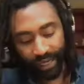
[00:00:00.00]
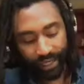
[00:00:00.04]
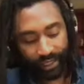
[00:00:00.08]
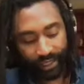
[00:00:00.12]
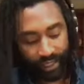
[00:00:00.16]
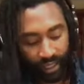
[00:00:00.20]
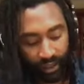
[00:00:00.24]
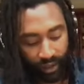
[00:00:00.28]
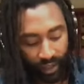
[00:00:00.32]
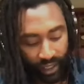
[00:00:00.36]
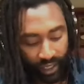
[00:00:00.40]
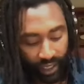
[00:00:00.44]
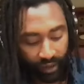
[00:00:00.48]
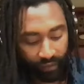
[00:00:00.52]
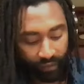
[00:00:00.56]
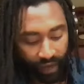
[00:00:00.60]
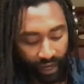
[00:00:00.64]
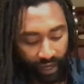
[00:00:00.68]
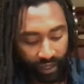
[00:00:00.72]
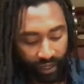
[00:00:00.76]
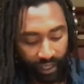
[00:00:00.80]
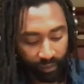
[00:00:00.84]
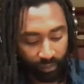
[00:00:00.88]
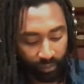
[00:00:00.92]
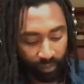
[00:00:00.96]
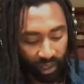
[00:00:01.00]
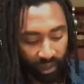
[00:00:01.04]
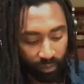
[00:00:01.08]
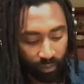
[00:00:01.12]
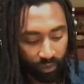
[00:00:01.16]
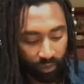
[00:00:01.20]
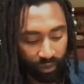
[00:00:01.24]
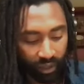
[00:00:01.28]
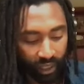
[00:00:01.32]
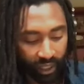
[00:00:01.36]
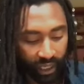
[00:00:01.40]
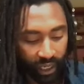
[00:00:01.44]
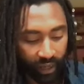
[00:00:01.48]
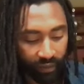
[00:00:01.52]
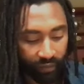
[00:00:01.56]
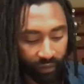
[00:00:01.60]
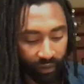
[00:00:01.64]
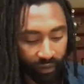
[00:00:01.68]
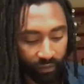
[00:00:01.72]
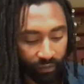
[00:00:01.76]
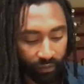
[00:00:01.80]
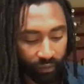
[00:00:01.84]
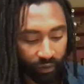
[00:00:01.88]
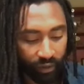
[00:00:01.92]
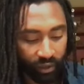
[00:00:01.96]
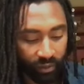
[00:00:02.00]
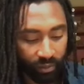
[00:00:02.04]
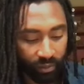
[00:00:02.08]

don't. And I've had like people, like I've unfriended